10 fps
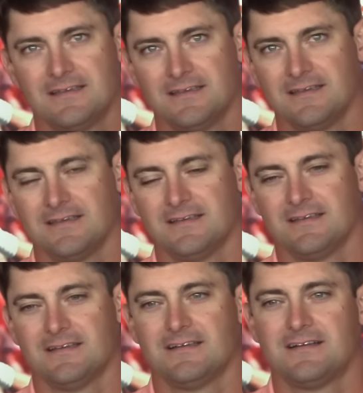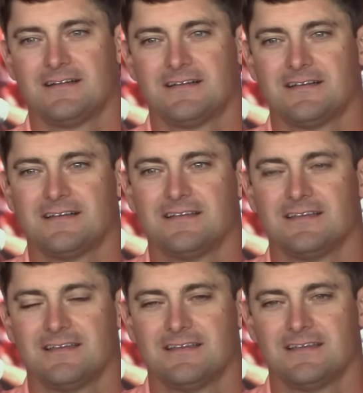All the hard work put in is
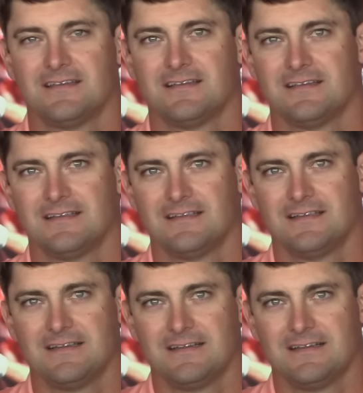going to be out a little bit.